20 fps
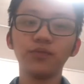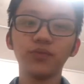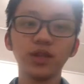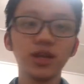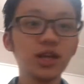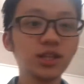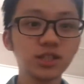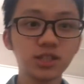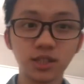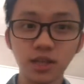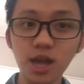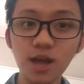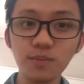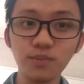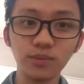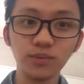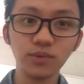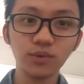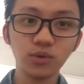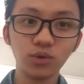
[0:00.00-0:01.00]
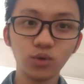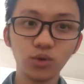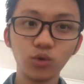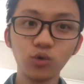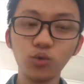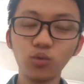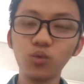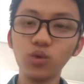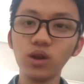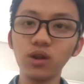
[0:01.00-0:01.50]
it's them
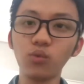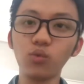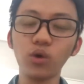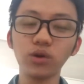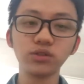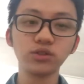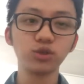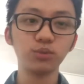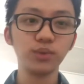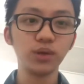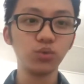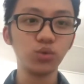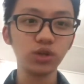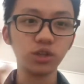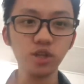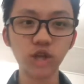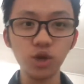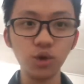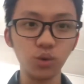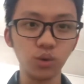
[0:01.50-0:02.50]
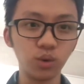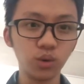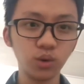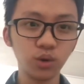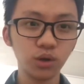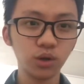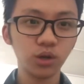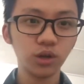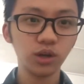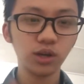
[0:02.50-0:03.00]
who will want to be with you.
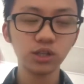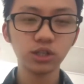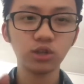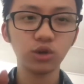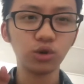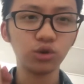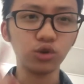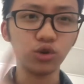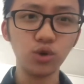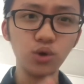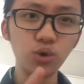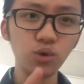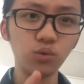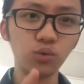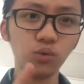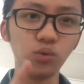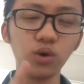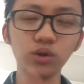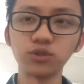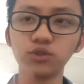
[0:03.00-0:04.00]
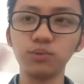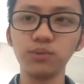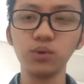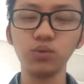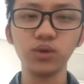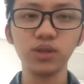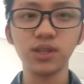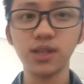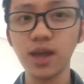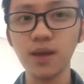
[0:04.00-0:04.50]
It's not you want to be
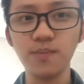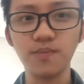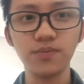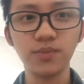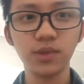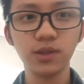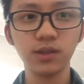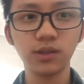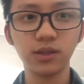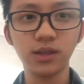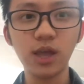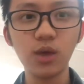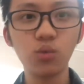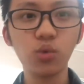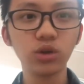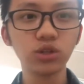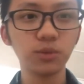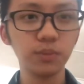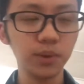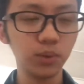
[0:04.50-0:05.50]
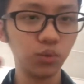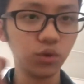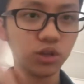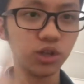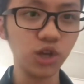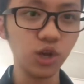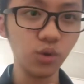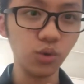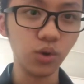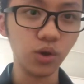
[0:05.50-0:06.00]
with them. They want to be with
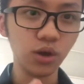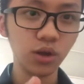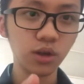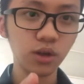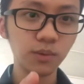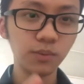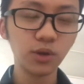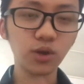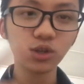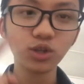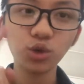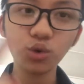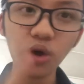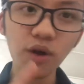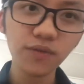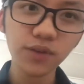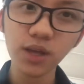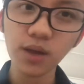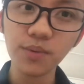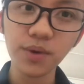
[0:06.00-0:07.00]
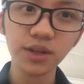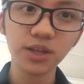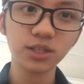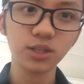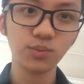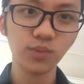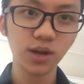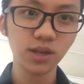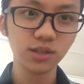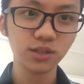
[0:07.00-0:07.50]
you because you have the
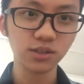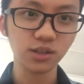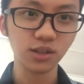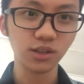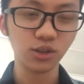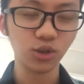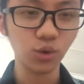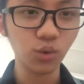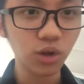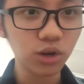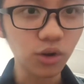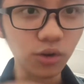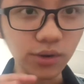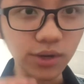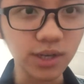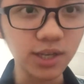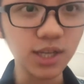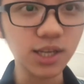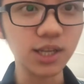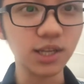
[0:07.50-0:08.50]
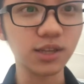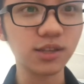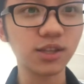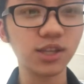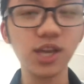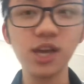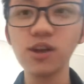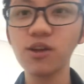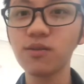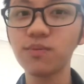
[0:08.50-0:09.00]
abundance mindset. You are not needy.
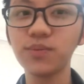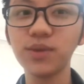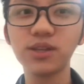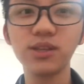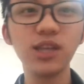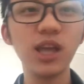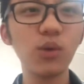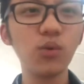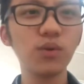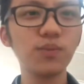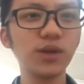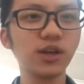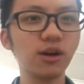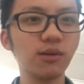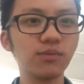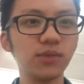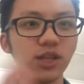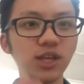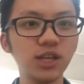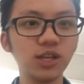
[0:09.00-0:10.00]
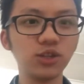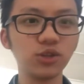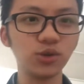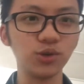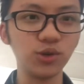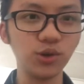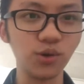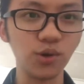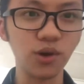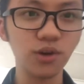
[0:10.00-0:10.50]
They will become needy to
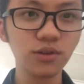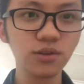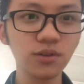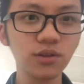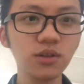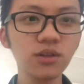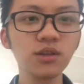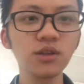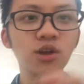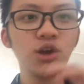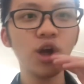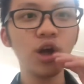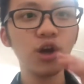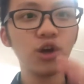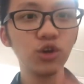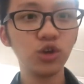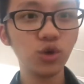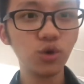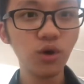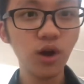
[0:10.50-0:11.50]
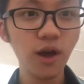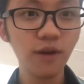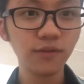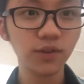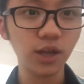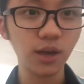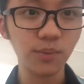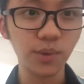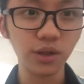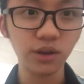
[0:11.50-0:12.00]
you. You have
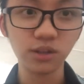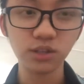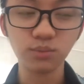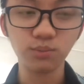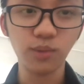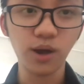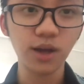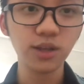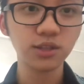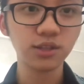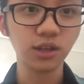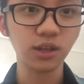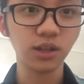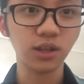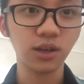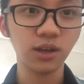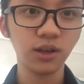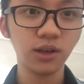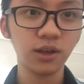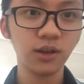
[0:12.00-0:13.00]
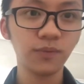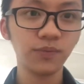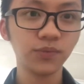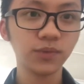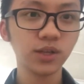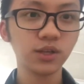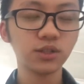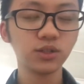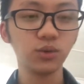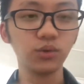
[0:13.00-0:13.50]
the abundance mindset.
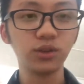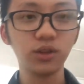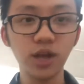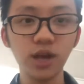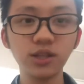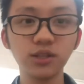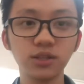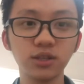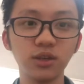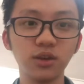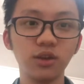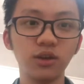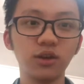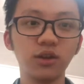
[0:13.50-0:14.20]
So that's